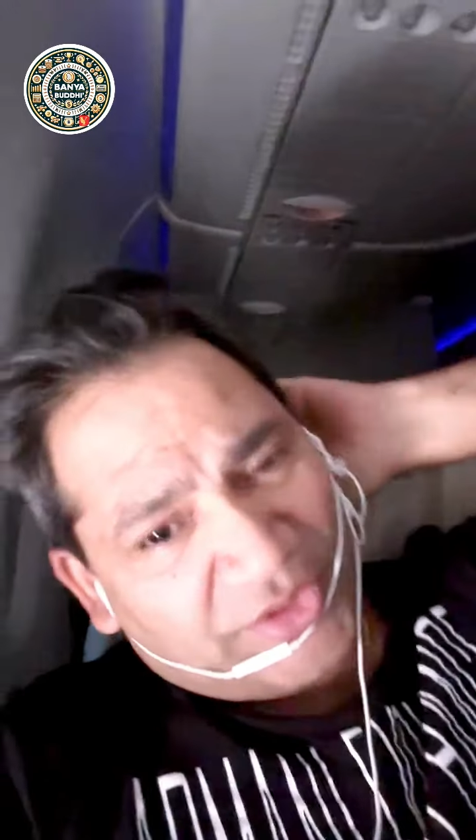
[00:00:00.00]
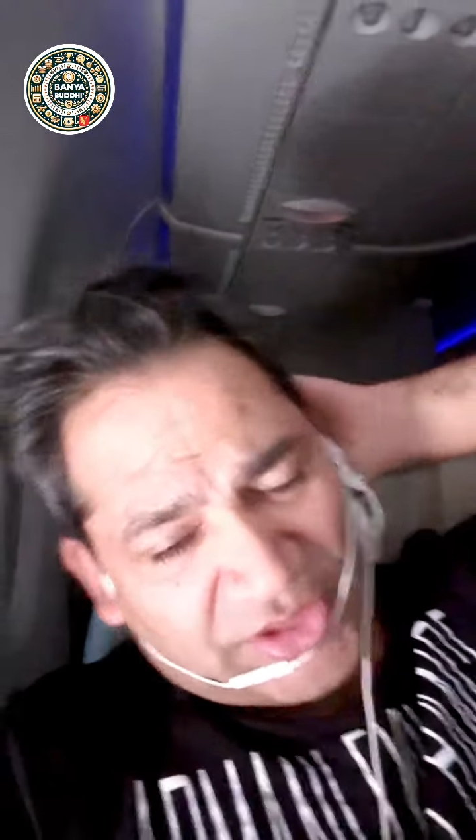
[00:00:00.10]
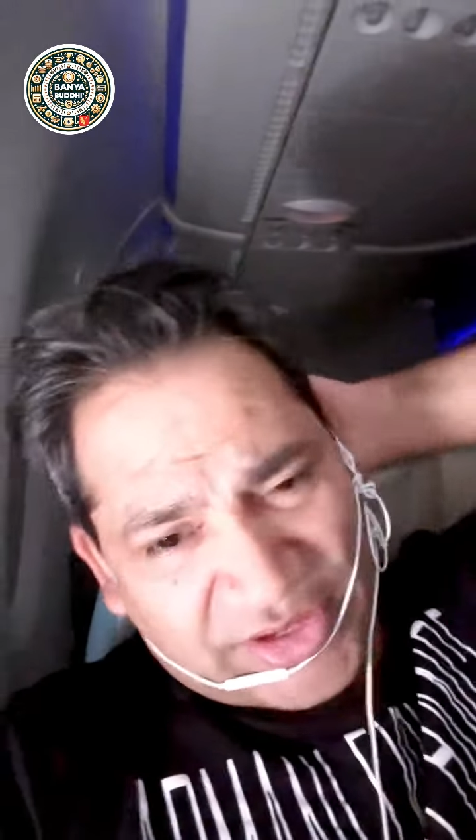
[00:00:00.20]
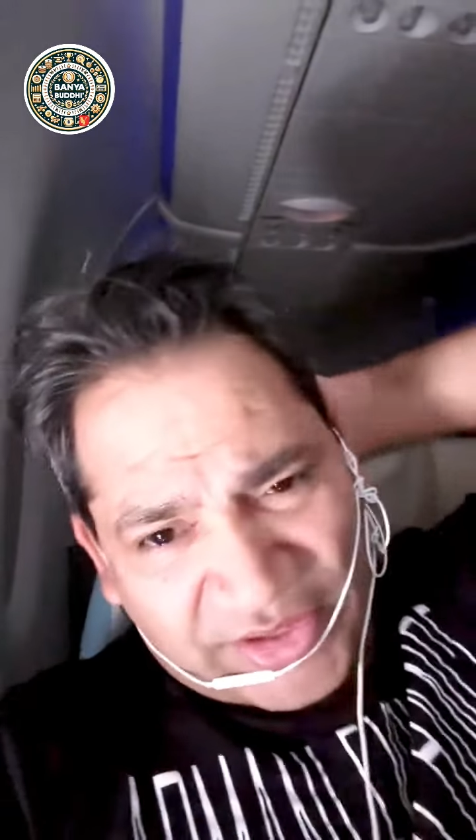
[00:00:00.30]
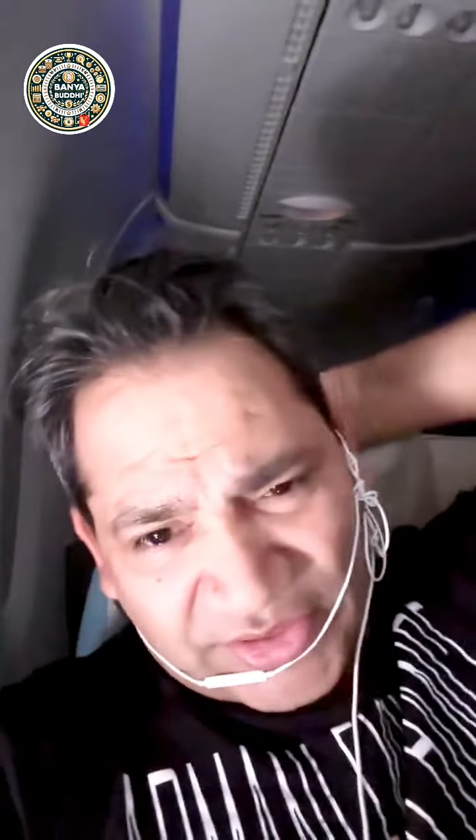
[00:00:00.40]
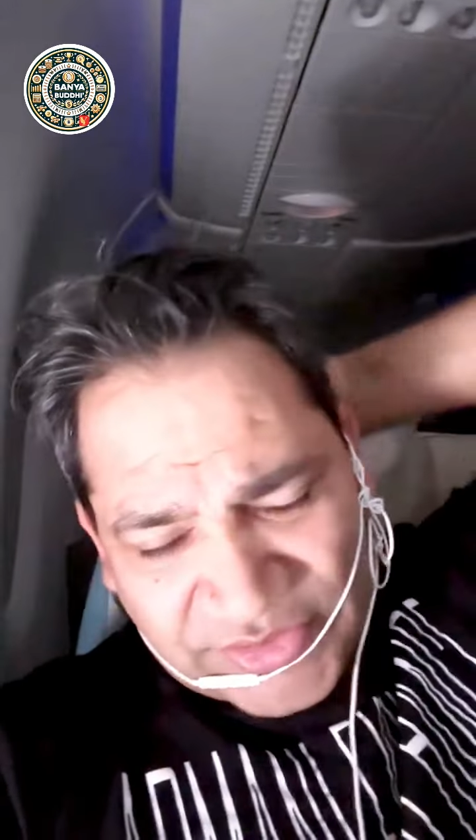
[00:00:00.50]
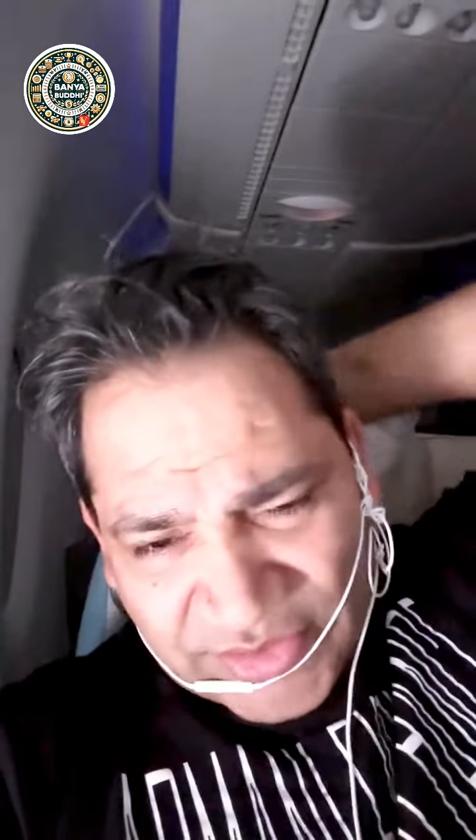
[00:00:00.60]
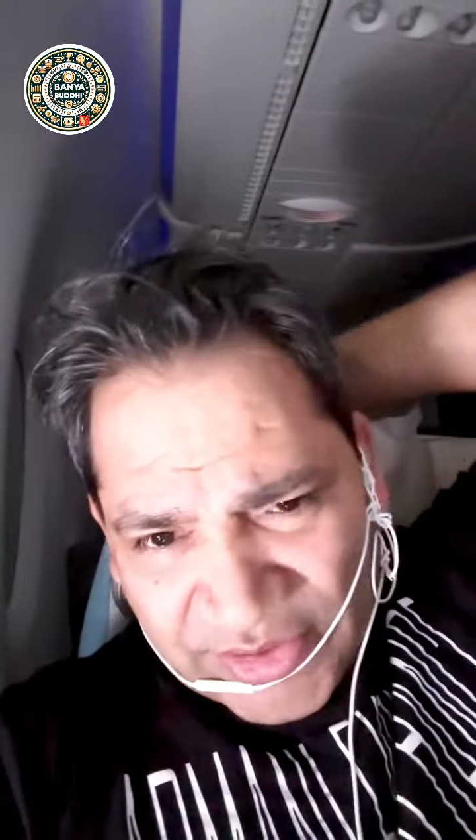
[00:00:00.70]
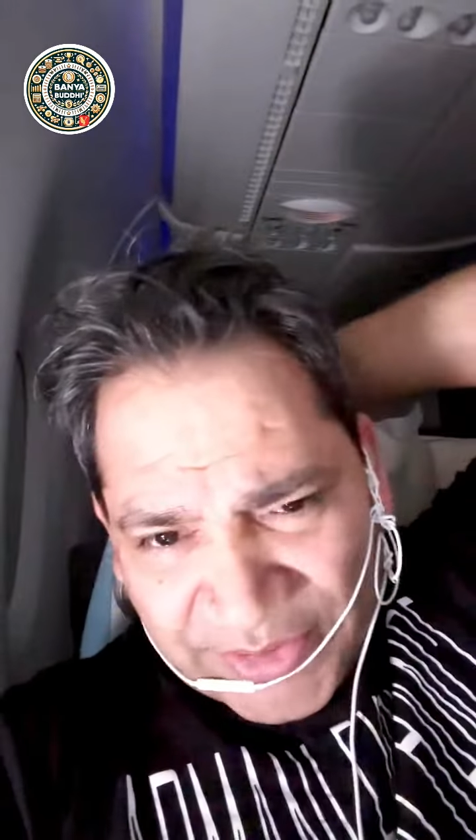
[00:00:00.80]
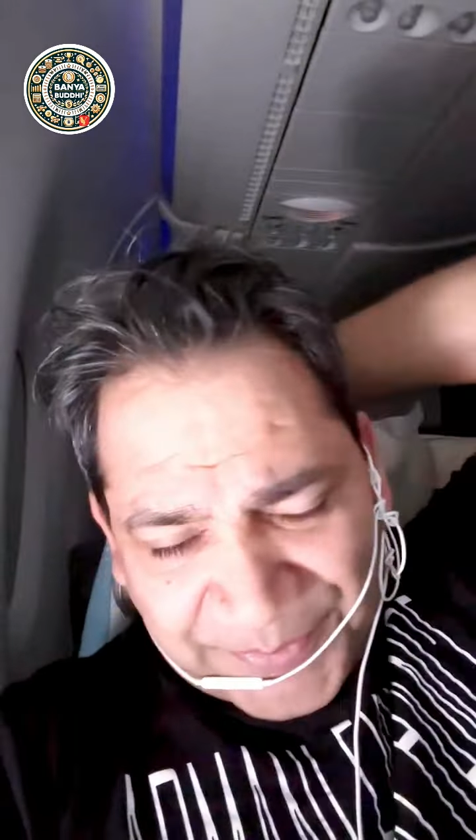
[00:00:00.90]
the link is
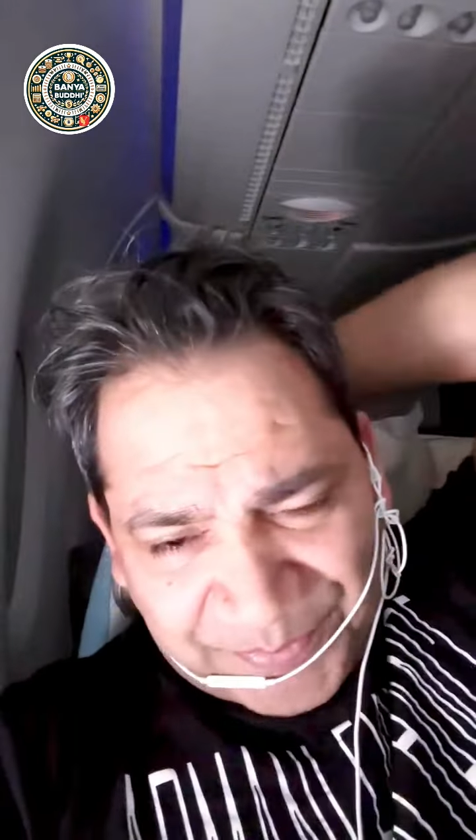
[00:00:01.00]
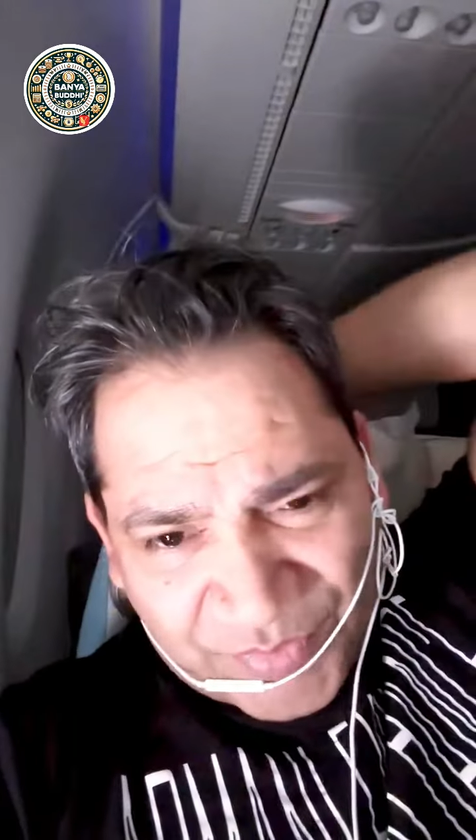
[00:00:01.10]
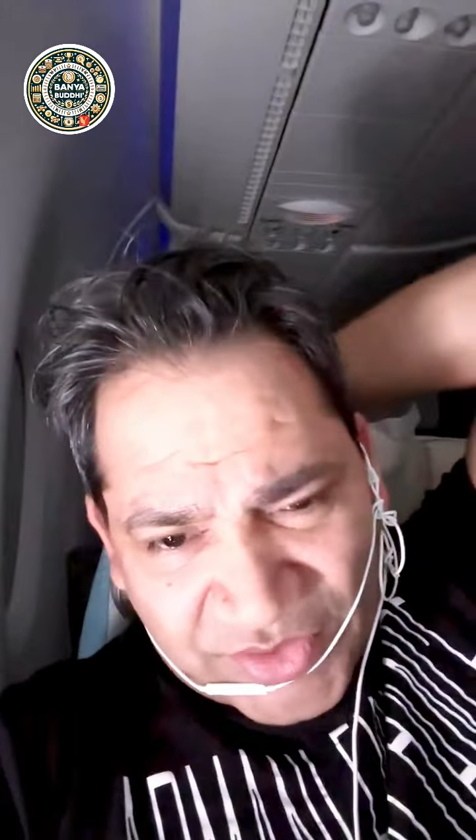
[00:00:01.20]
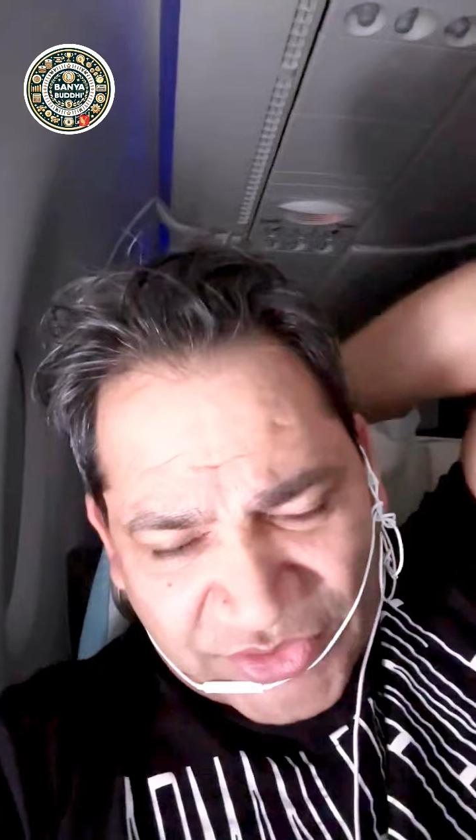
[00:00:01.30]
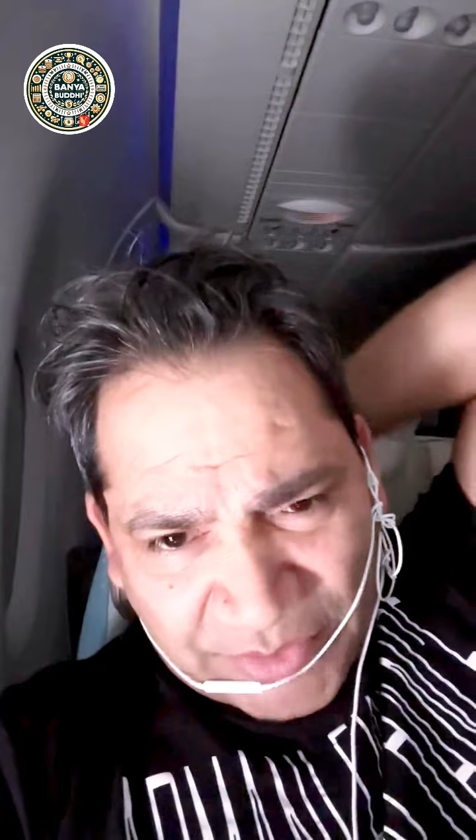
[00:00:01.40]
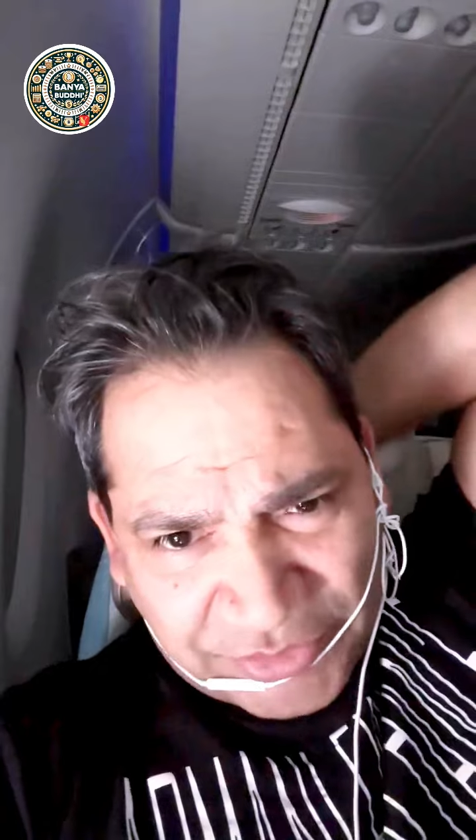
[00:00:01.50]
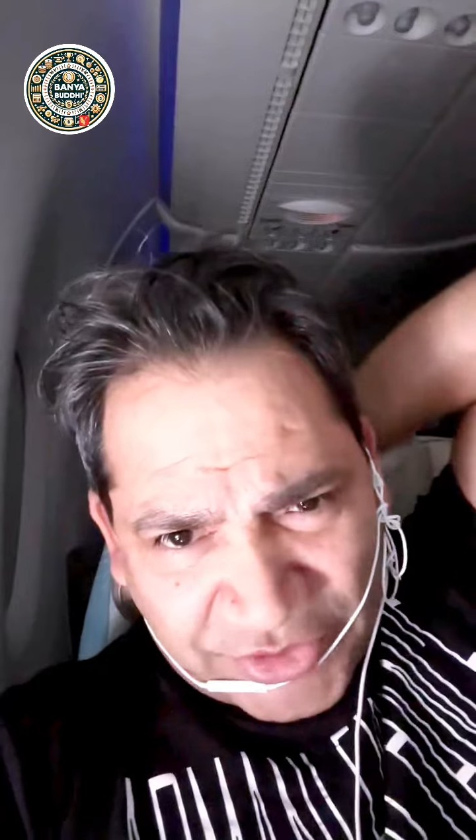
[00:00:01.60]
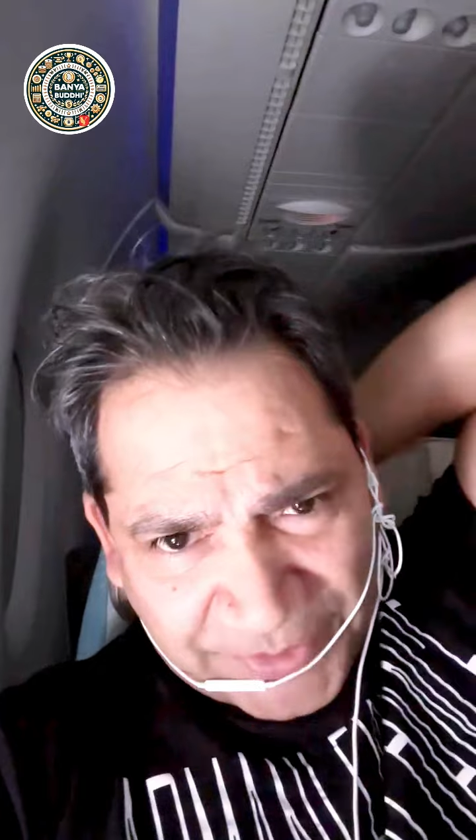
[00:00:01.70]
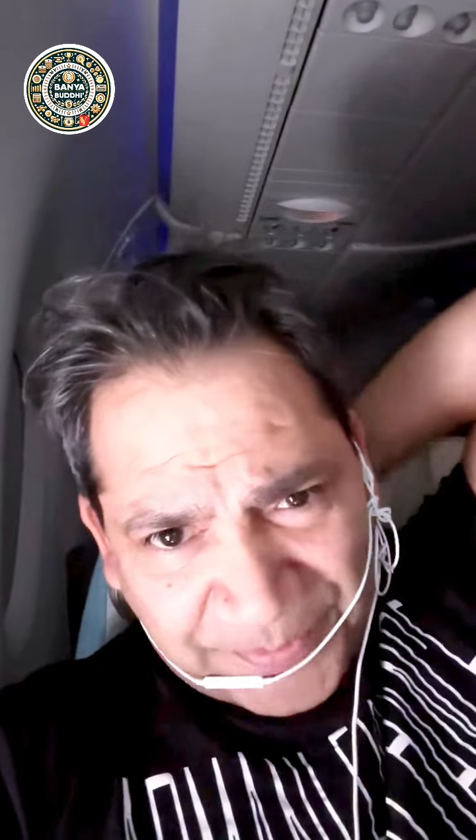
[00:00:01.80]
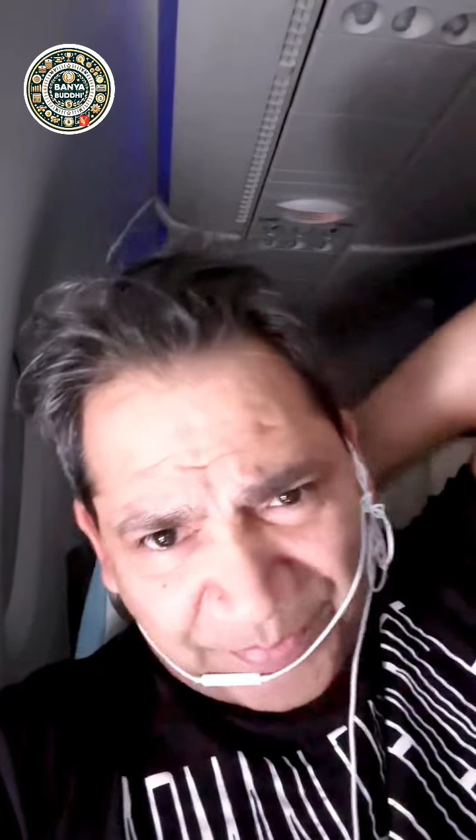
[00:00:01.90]
in the description.